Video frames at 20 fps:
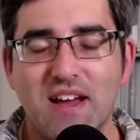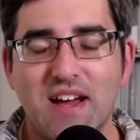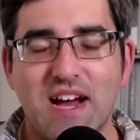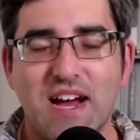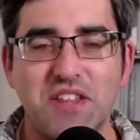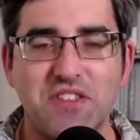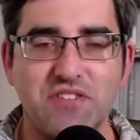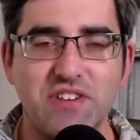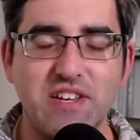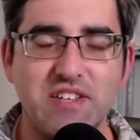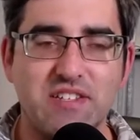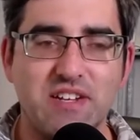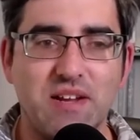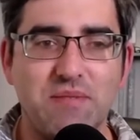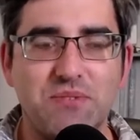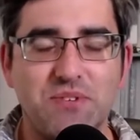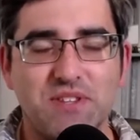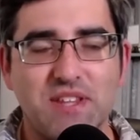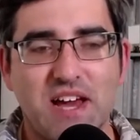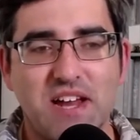And the reason I'm
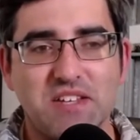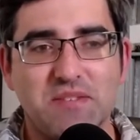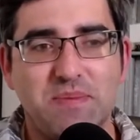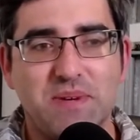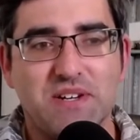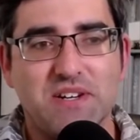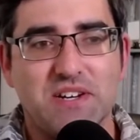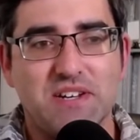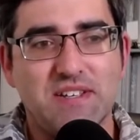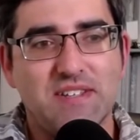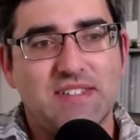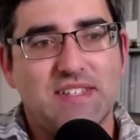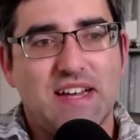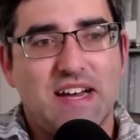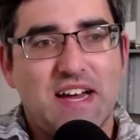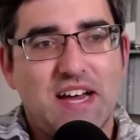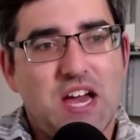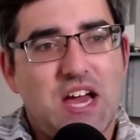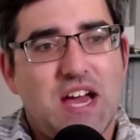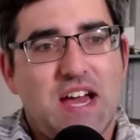doing that is because
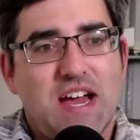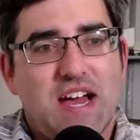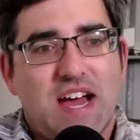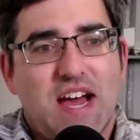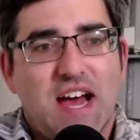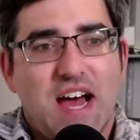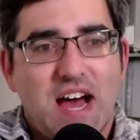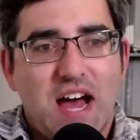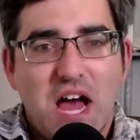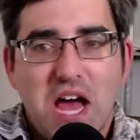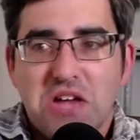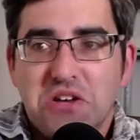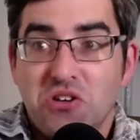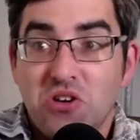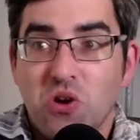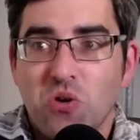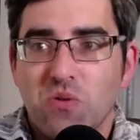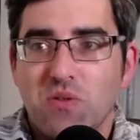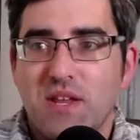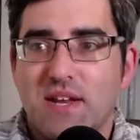I
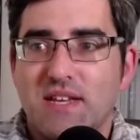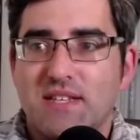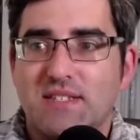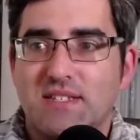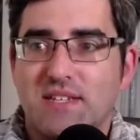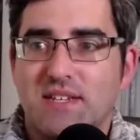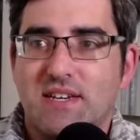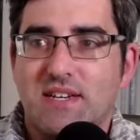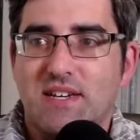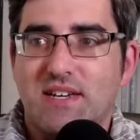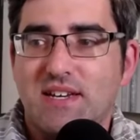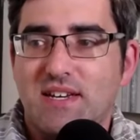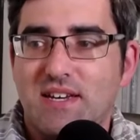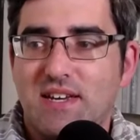know that it's a